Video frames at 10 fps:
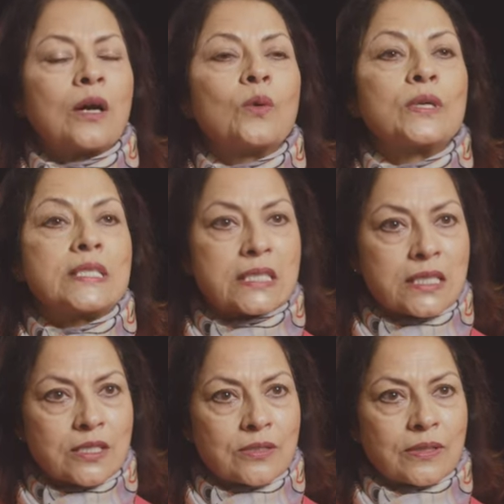We
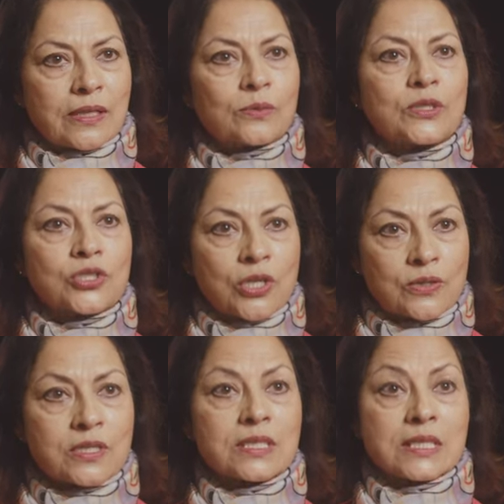didn't do that. We
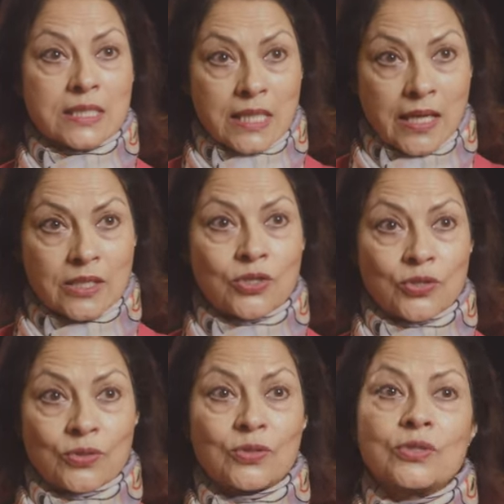chose to stay true